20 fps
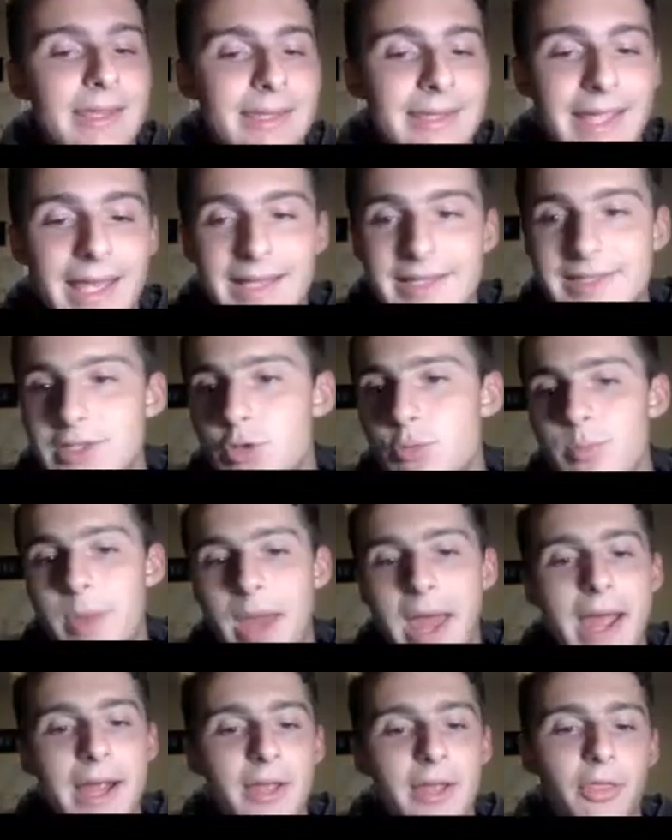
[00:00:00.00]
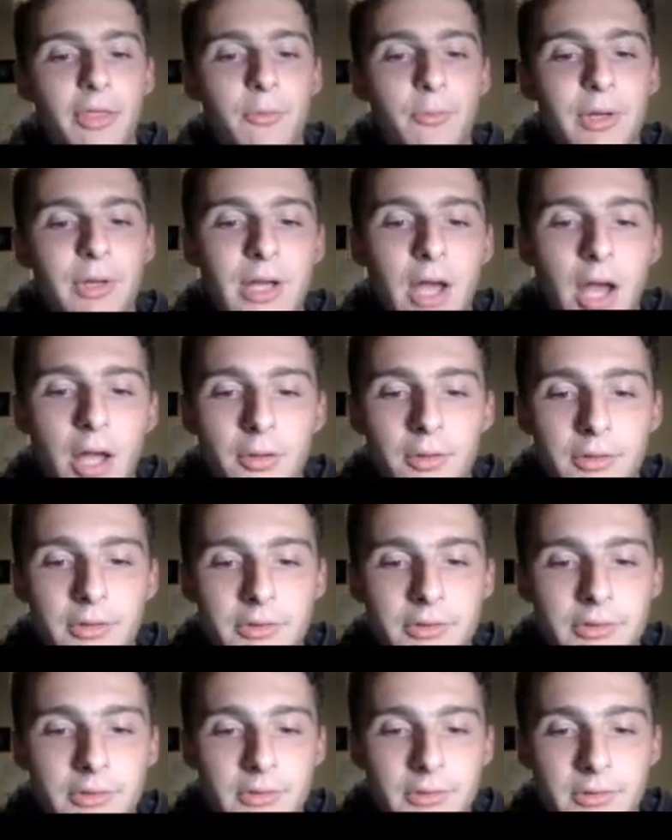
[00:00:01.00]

gets you back $3.